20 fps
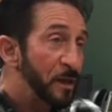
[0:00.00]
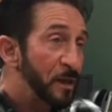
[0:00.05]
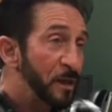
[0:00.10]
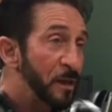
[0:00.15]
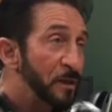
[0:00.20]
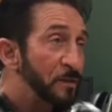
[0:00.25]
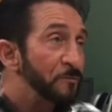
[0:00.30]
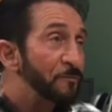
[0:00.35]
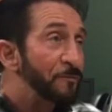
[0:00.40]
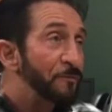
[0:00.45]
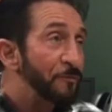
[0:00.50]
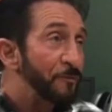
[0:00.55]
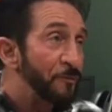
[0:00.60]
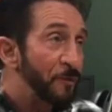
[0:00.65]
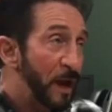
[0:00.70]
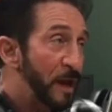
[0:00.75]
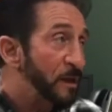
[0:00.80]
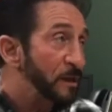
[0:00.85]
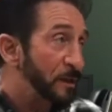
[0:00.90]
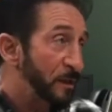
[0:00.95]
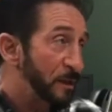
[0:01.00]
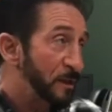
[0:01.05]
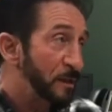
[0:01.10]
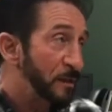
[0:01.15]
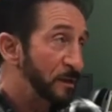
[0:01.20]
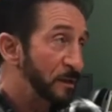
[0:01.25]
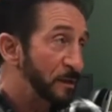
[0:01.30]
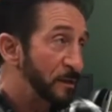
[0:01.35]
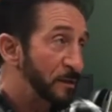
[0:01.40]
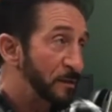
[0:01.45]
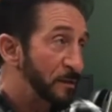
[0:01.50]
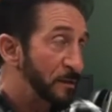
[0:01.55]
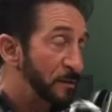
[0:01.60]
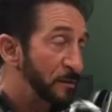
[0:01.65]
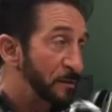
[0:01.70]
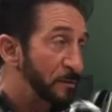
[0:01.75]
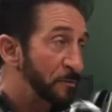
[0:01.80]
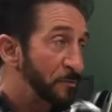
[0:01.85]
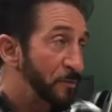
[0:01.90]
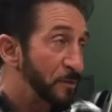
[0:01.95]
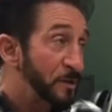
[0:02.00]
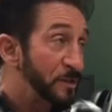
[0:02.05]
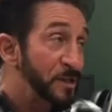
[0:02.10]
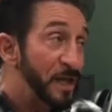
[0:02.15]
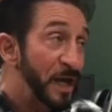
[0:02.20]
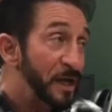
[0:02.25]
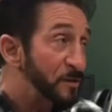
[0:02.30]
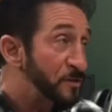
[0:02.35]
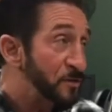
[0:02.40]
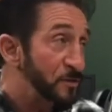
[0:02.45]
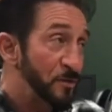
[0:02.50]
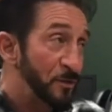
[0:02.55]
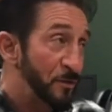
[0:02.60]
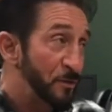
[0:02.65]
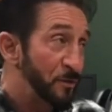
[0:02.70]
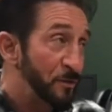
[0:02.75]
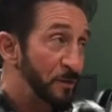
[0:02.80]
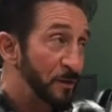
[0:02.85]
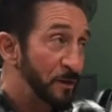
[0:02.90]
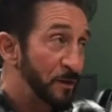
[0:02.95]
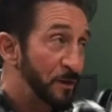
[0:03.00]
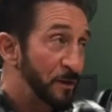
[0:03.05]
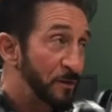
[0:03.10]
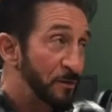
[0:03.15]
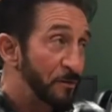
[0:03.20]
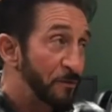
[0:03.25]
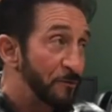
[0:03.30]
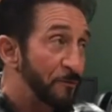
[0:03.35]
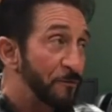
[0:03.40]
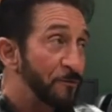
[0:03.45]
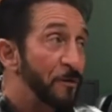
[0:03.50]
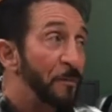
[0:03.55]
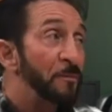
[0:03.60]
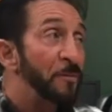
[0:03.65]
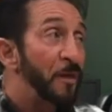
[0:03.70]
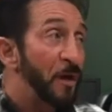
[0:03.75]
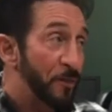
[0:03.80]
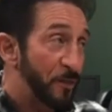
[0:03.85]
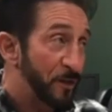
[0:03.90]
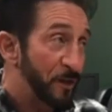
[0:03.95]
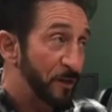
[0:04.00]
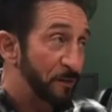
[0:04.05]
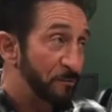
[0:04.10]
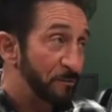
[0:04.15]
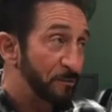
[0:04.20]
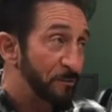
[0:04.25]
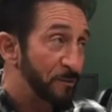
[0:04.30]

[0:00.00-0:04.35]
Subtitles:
It frankly protects you from nothing.